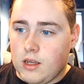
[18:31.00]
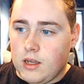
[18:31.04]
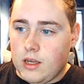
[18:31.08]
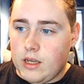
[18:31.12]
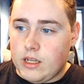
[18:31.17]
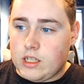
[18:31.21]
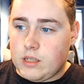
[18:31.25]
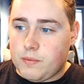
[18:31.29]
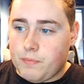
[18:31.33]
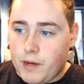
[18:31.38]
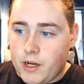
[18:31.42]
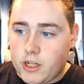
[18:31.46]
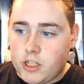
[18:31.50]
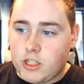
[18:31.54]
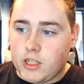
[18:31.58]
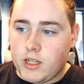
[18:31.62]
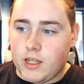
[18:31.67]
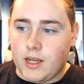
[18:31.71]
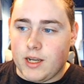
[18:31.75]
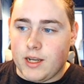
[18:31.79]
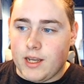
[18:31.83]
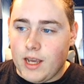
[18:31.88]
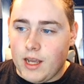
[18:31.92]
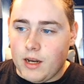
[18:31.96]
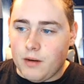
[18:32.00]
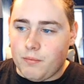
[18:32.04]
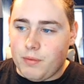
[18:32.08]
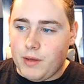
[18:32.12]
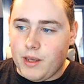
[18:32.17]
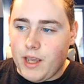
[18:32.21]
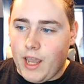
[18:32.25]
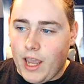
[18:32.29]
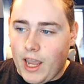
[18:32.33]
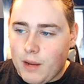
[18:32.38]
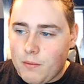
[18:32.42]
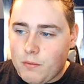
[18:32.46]
Especially, again,
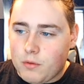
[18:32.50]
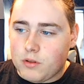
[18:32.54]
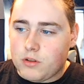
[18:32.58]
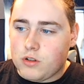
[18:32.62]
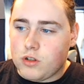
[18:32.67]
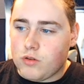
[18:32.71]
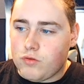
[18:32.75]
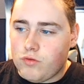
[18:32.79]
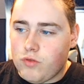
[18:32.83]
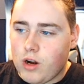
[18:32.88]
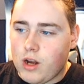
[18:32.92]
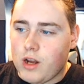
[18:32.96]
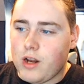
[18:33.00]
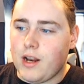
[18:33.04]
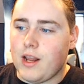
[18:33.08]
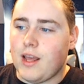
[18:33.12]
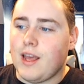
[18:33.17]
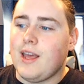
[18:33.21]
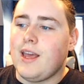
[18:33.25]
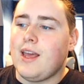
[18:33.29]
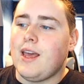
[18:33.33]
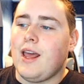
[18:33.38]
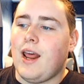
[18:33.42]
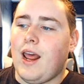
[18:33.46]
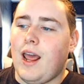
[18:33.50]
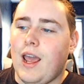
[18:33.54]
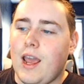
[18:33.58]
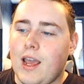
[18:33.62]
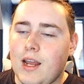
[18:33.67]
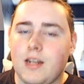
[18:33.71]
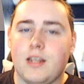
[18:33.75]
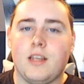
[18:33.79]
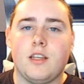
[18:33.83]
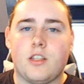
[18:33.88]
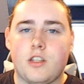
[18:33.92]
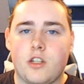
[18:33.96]
being able to run
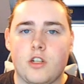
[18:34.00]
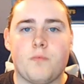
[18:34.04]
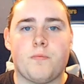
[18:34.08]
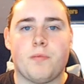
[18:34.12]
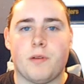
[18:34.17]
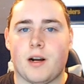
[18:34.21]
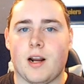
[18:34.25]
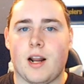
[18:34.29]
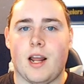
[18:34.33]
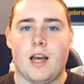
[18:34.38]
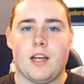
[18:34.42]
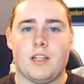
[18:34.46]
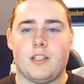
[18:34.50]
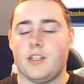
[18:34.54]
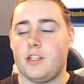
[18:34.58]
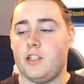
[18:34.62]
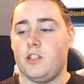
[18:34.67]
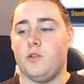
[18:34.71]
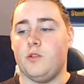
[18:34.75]
any super class that